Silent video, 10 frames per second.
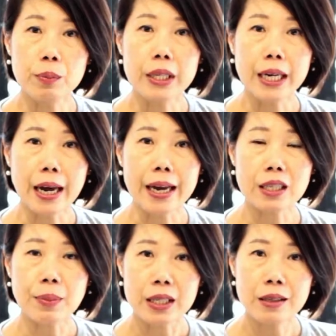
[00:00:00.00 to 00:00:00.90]
than I
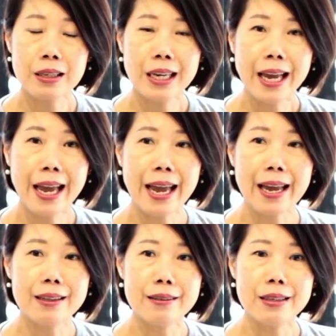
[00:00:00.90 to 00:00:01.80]
expected,
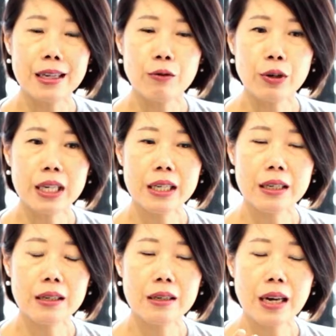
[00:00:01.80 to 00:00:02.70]
and
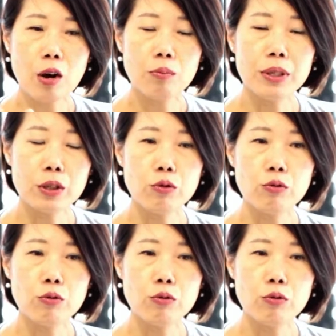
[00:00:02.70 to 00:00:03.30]
really helped me to